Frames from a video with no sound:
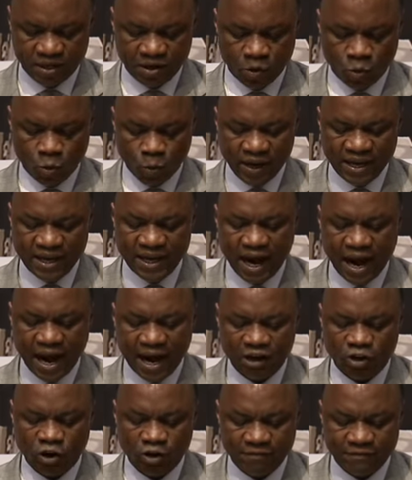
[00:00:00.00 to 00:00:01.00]
We are
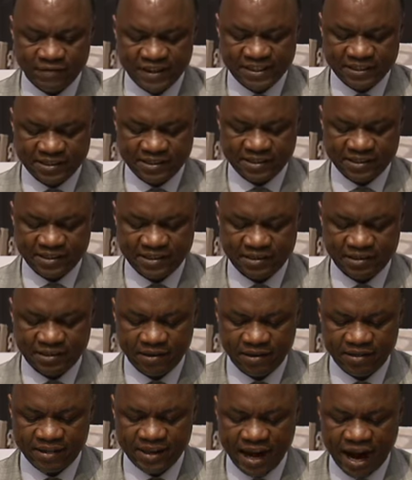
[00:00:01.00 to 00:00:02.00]
convinced
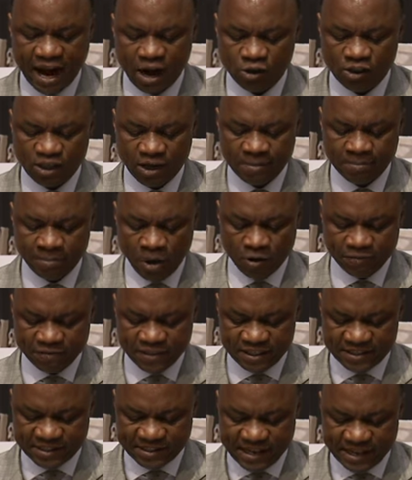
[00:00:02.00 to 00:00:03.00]
the outcome of
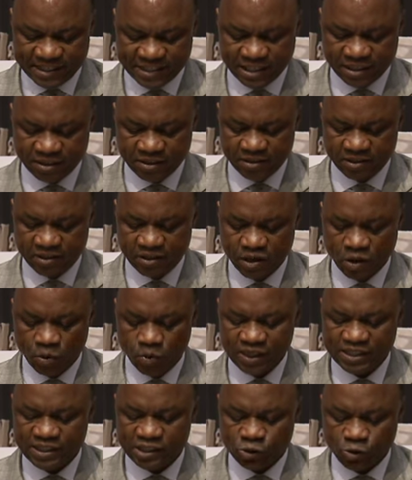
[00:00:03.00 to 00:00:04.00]
this session
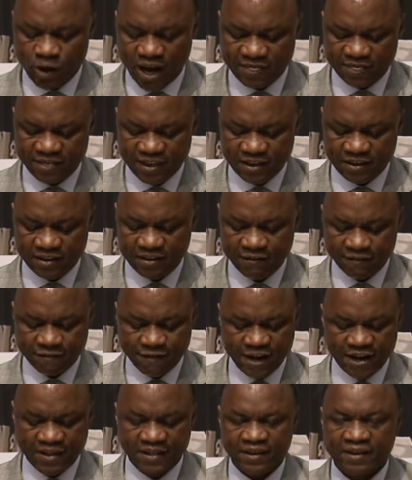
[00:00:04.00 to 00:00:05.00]
will strengthen
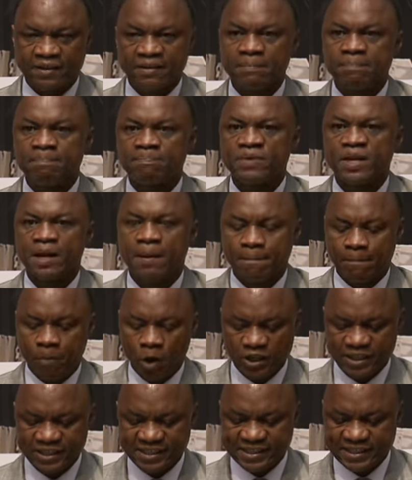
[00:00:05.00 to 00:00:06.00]
further
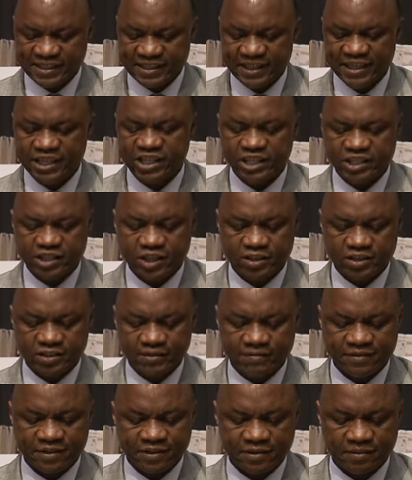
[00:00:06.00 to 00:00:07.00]
policy
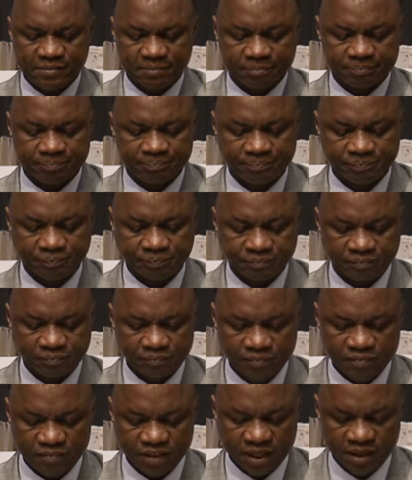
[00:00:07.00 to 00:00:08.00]
initiatives.
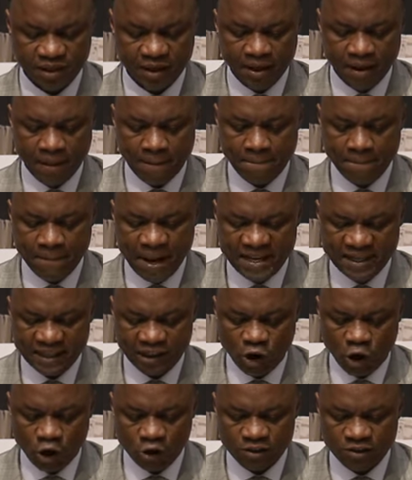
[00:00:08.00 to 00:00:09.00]
Many
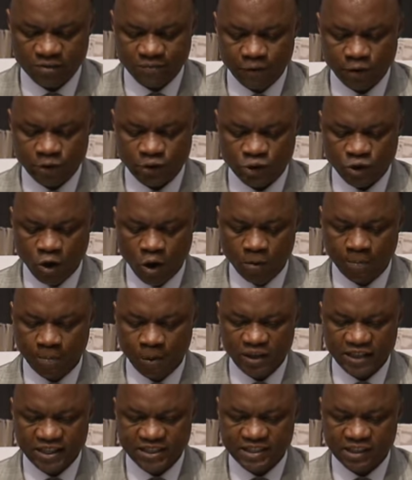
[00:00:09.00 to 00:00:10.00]
calls for strong
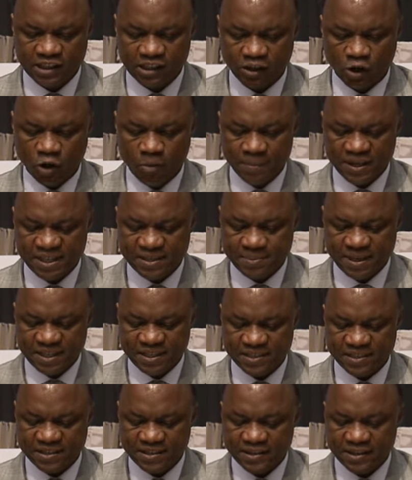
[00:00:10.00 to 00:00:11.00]
political
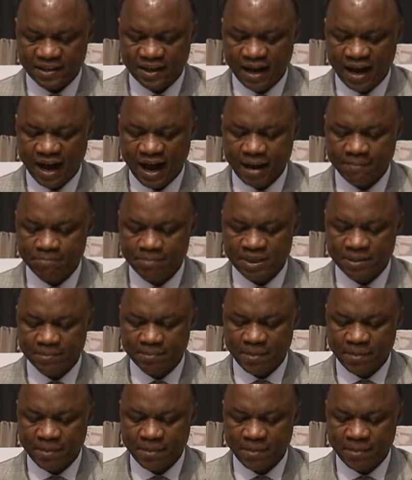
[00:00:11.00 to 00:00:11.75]
commitment have been